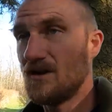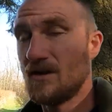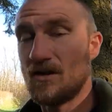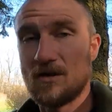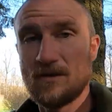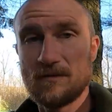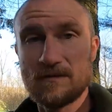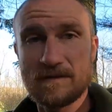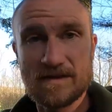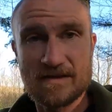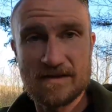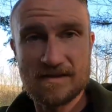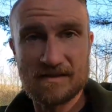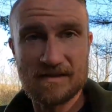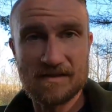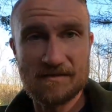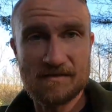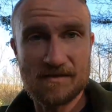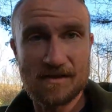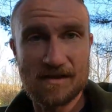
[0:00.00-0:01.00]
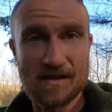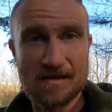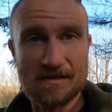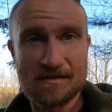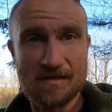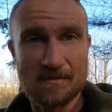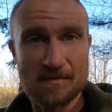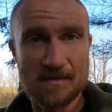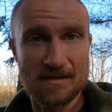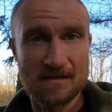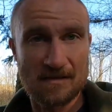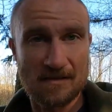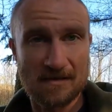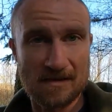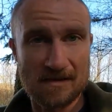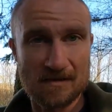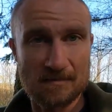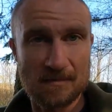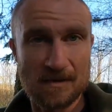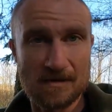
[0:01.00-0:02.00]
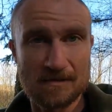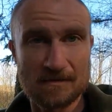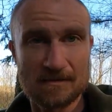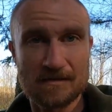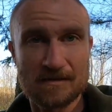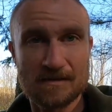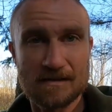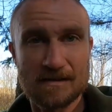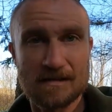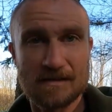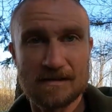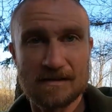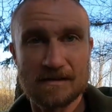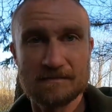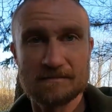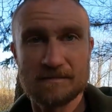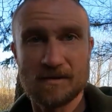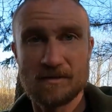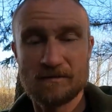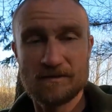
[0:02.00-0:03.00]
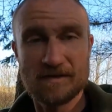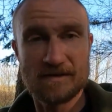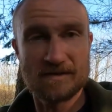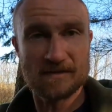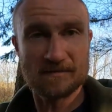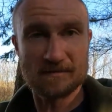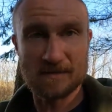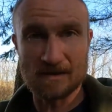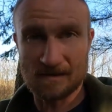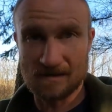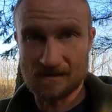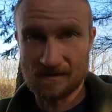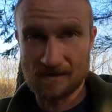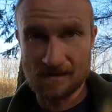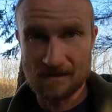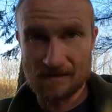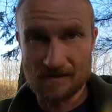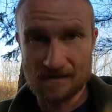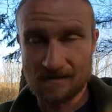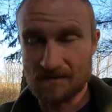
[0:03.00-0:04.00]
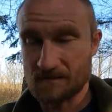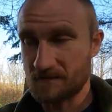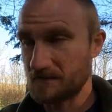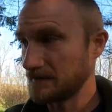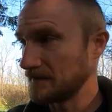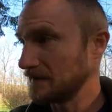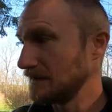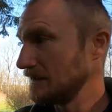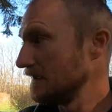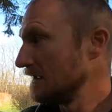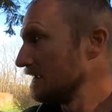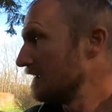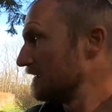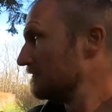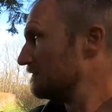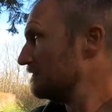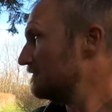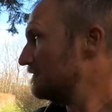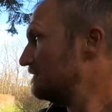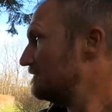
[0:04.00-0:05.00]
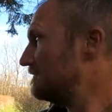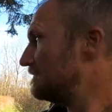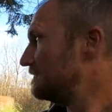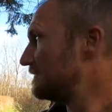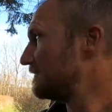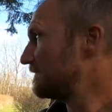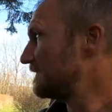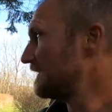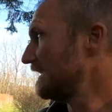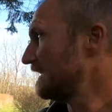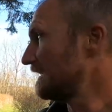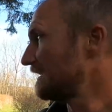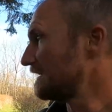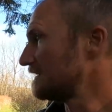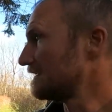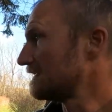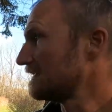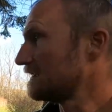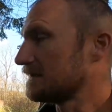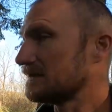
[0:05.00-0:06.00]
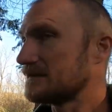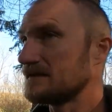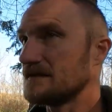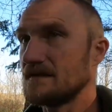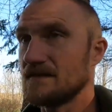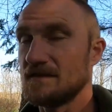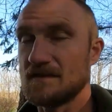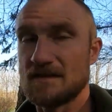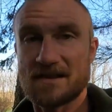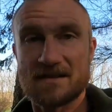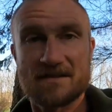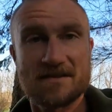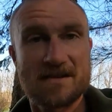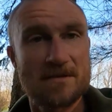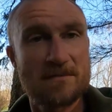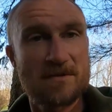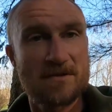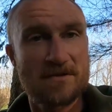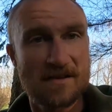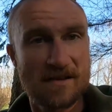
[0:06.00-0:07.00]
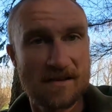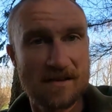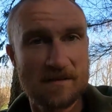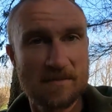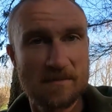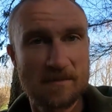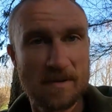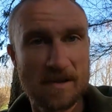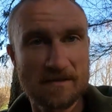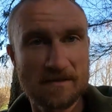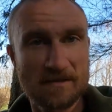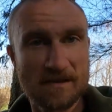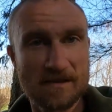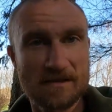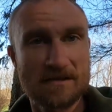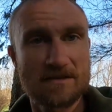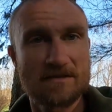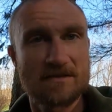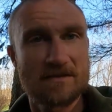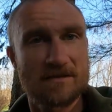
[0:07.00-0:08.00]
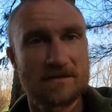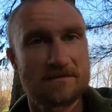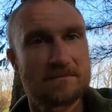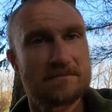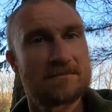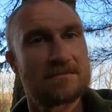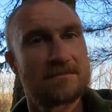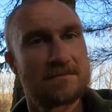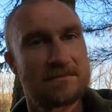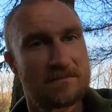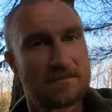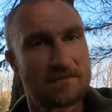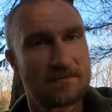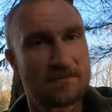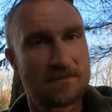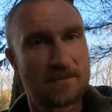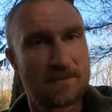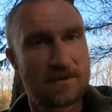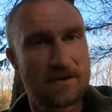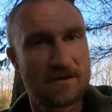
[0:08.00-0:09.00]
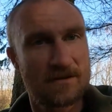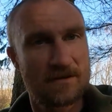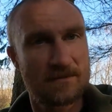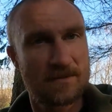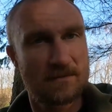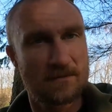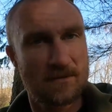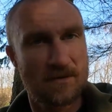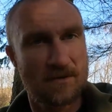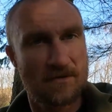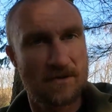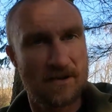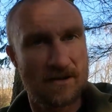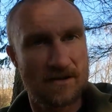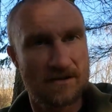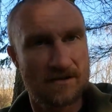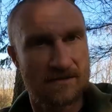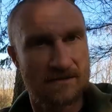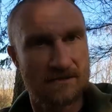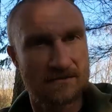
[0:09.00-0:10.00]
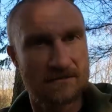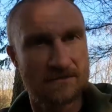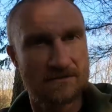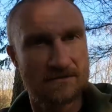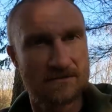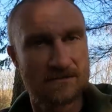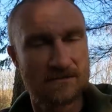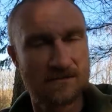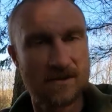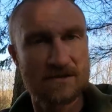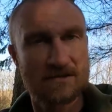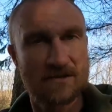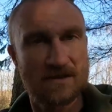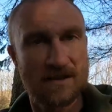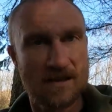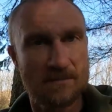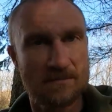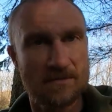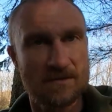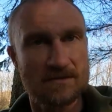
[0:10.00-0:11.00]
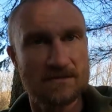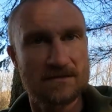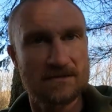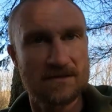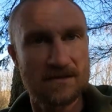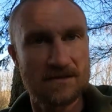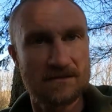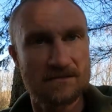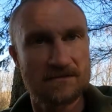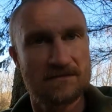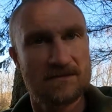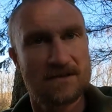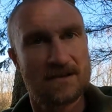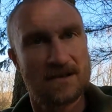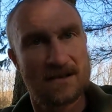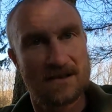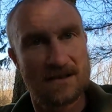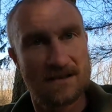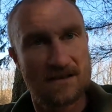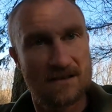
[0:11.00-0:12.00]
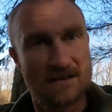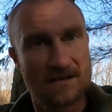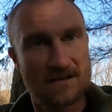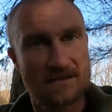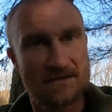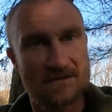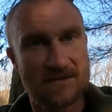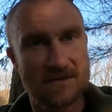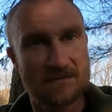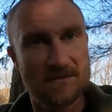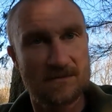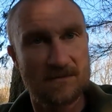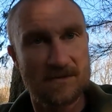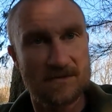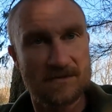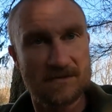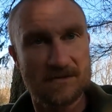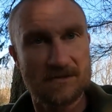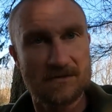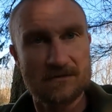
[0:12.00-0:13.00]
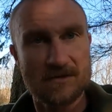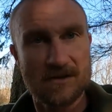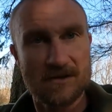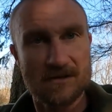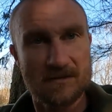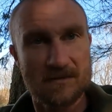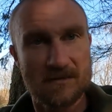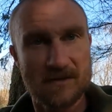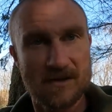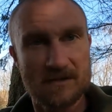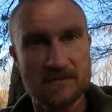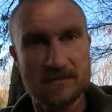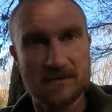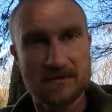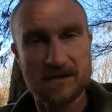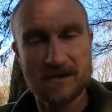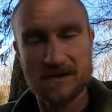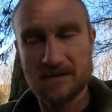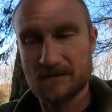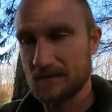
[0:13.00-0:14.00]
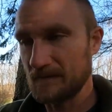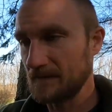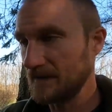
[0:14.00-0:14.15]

hopefully this gives you guys something to think about. Hopefully this makes sense. And the next time you're setting up a basal anchor, just put a little bit more thought into what could happen if something was to go wrong up top, okay?